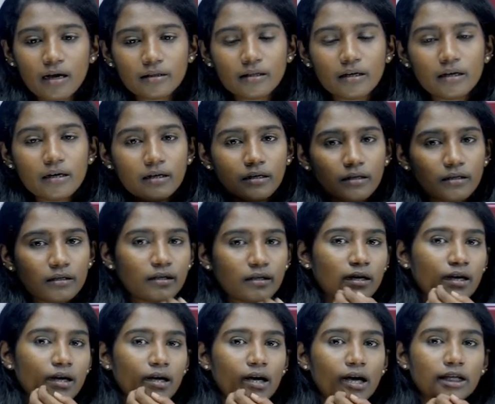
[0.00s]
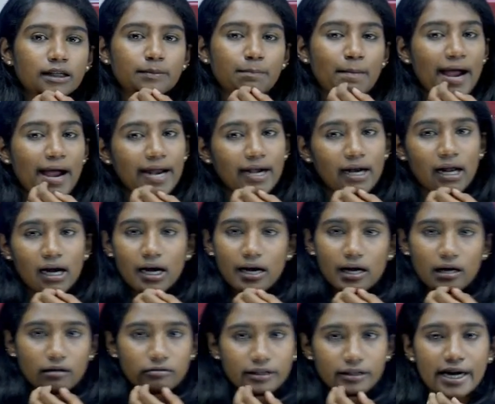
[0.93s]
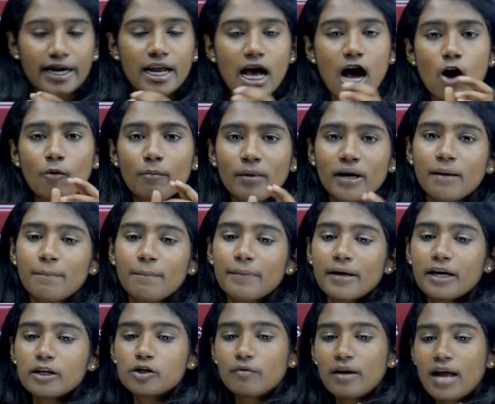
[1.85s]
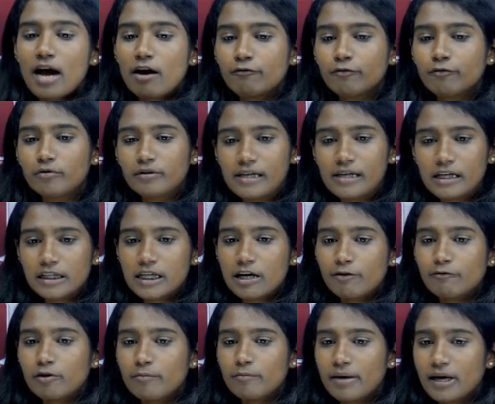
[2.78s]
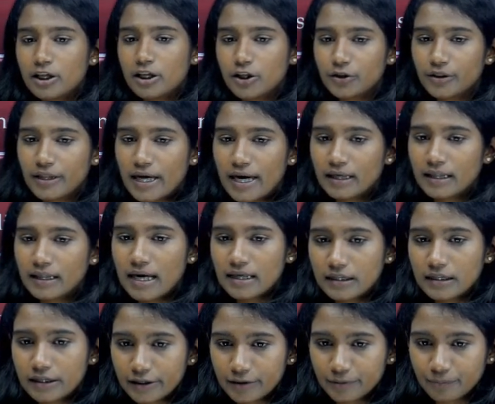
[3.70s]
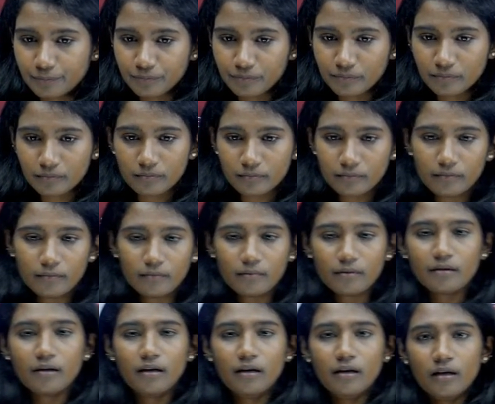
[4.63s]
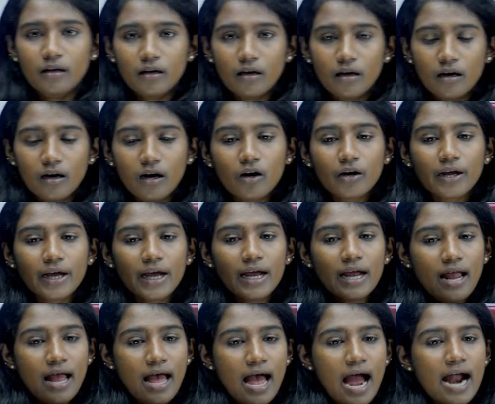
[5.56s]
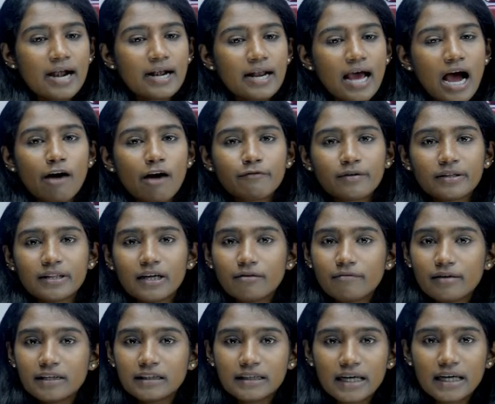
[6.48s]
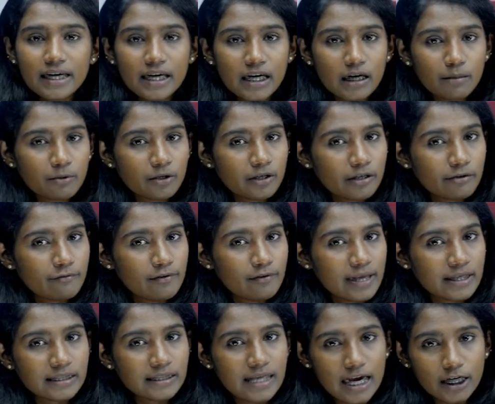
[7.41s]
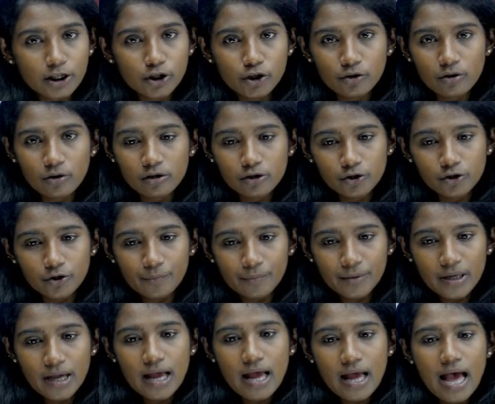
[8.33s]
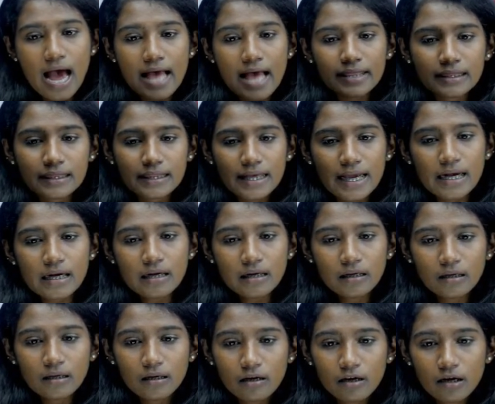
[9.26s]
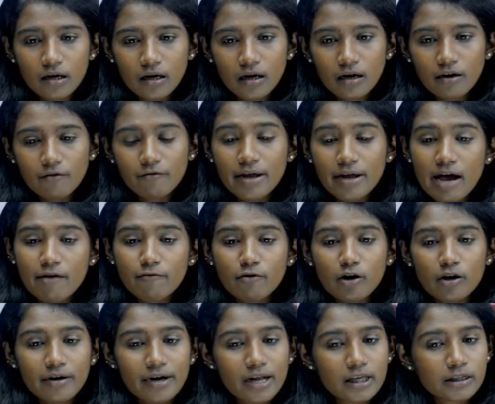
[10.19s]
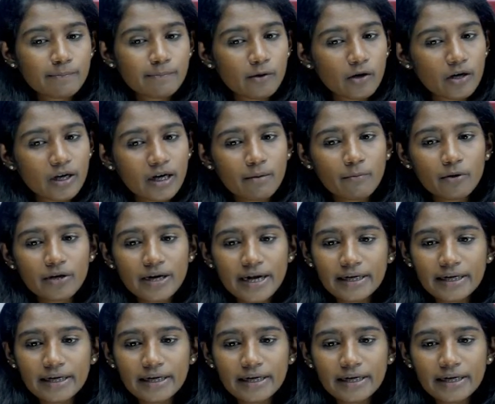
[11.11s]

the spinal nerves, right? How many pairs you will have to mention that. That's it. Okay. And after that, we studied about reflex action also. And then we have already spoken about